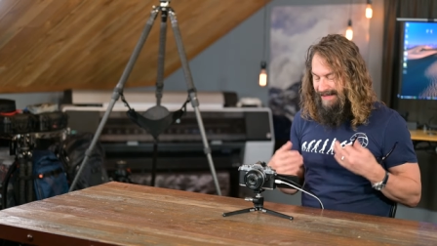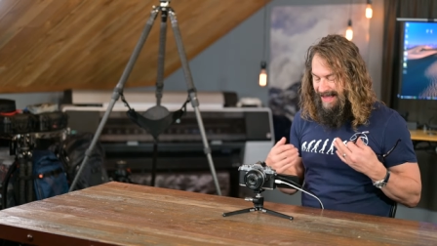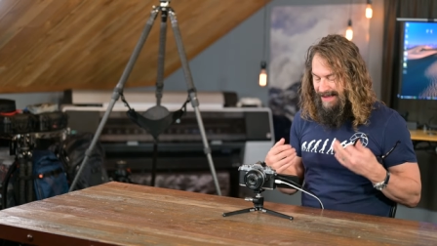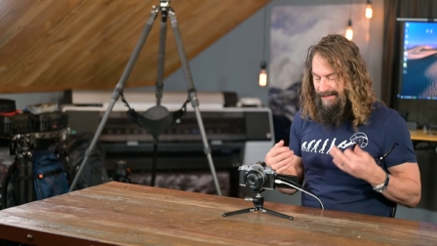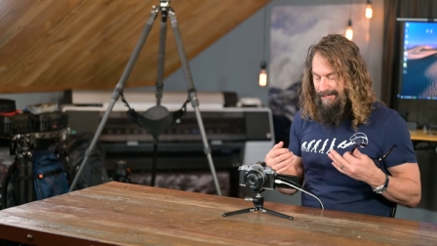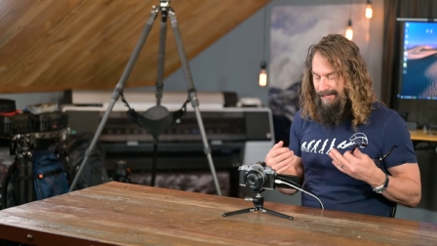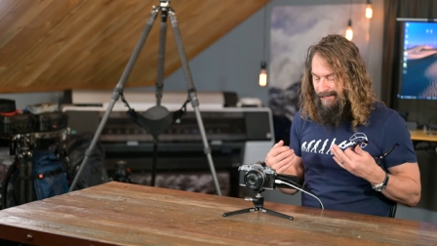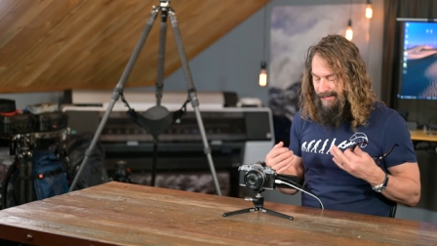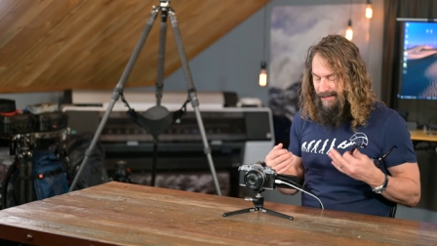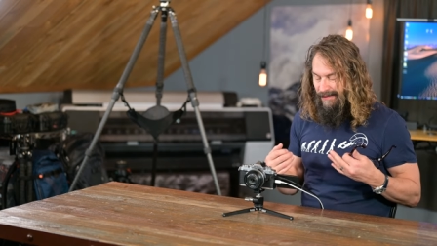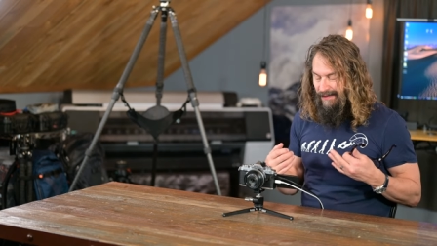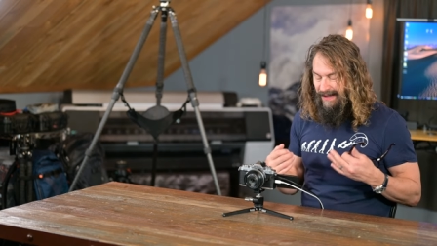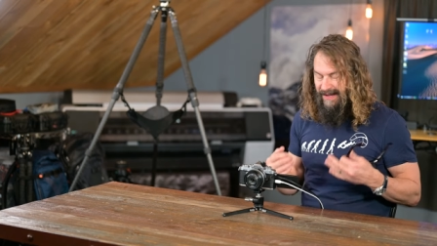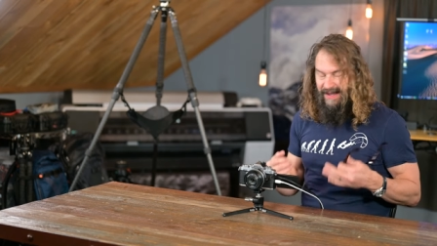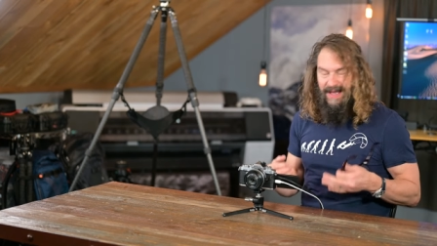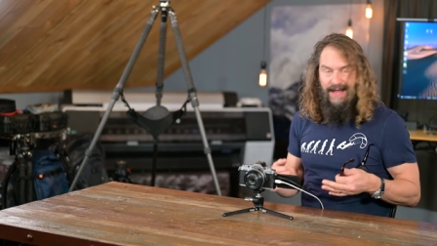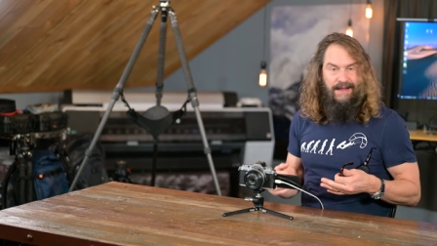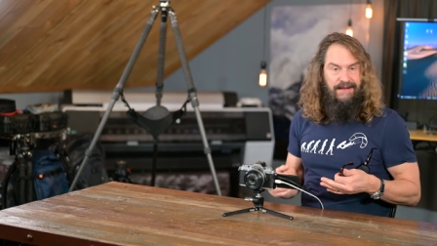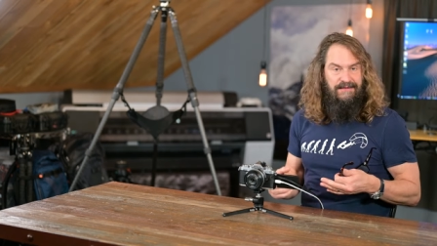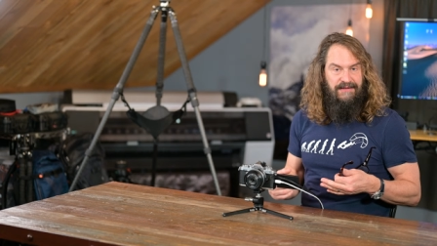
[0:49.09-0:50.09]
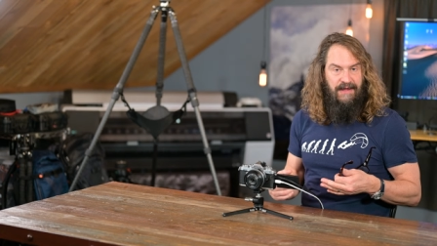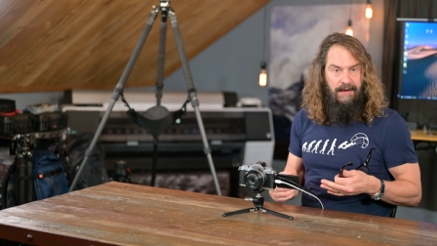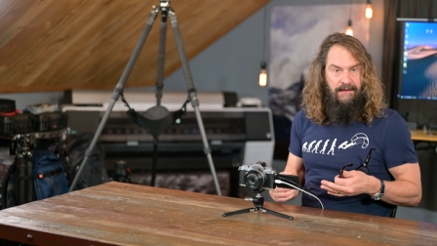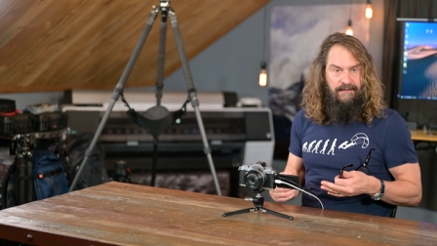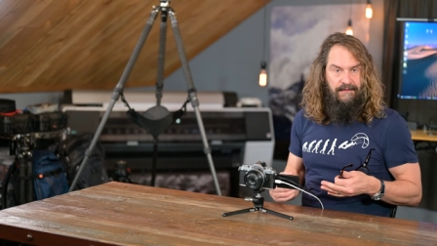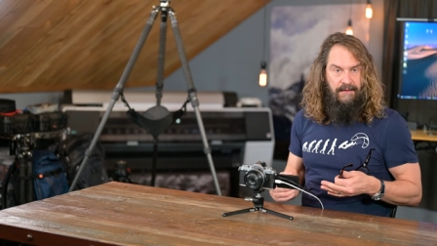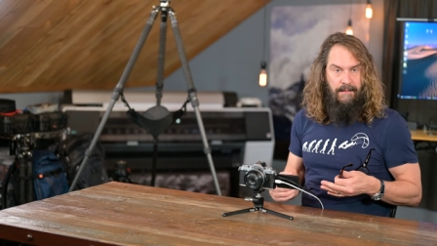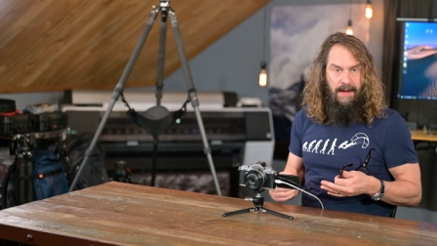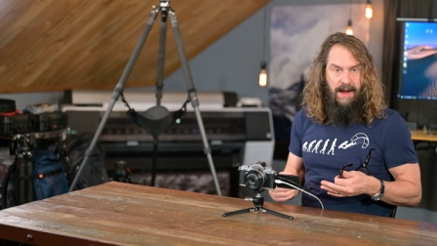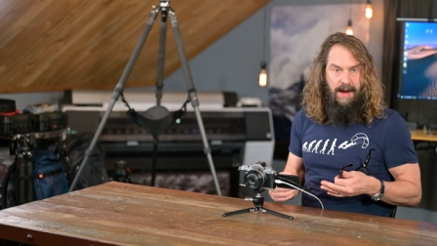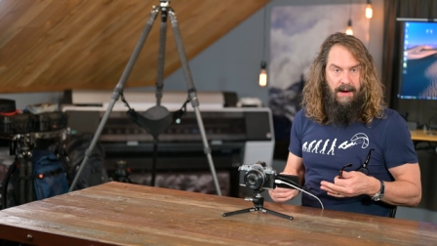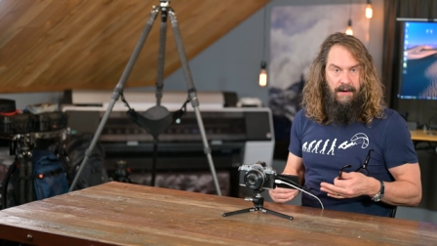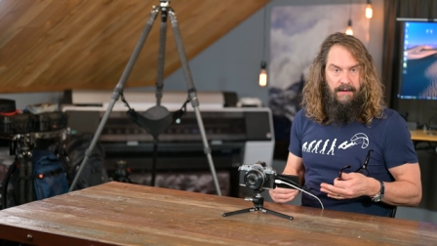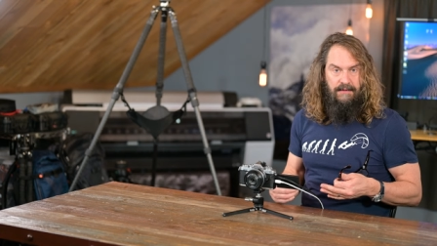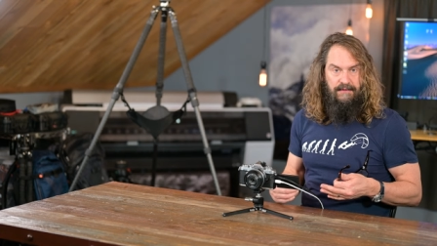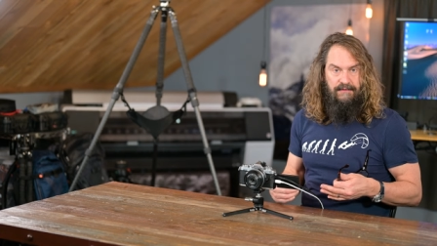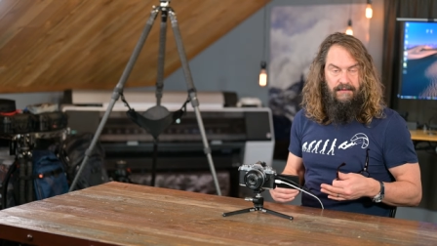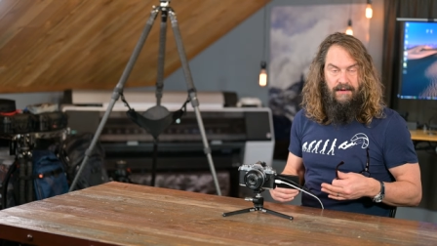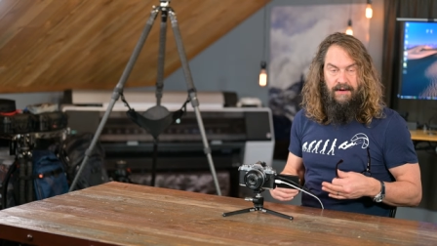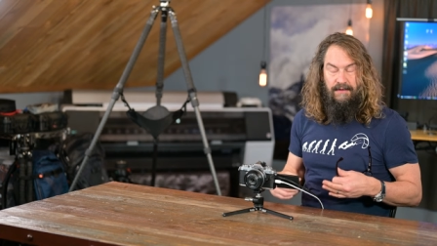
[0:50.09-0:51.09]
It really kind of tugs at my
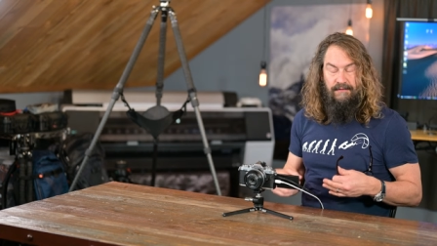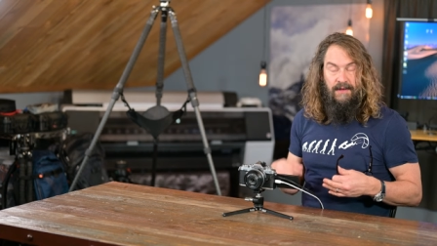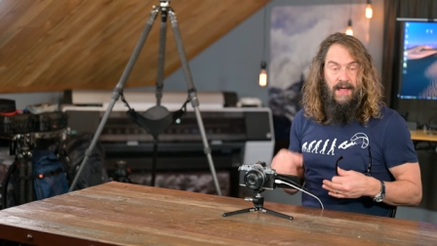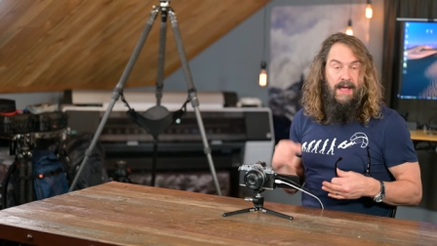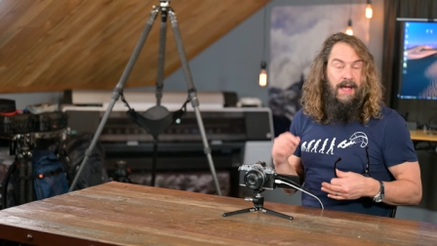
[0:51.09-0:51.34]
heartstrings.